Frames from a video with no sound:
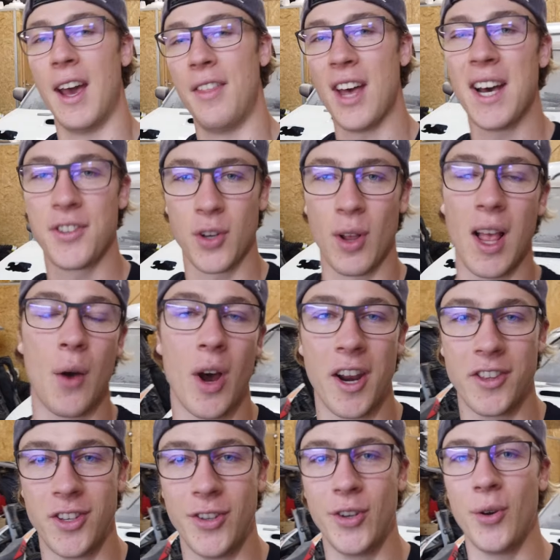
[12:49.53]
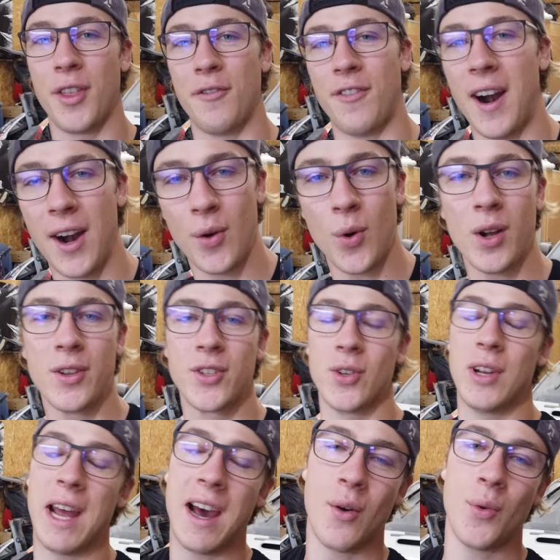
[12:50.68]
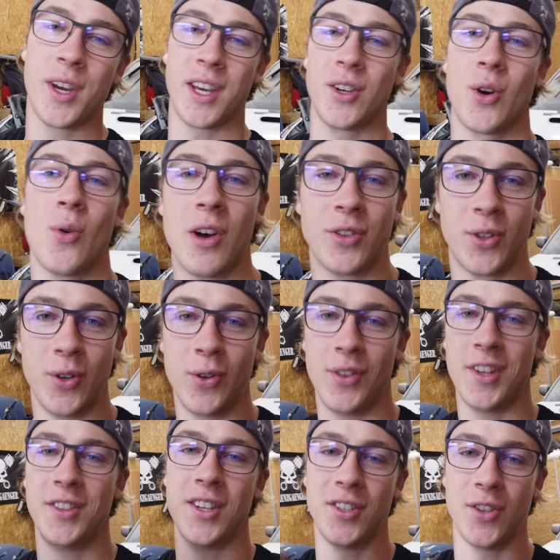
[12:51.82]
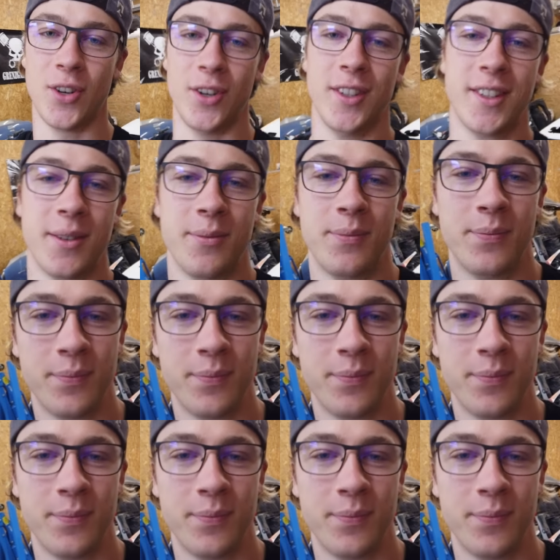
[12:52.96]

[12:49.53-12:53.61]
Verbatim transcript: And that's all I wanted to do on the firewall, so now we can go on to the dessert.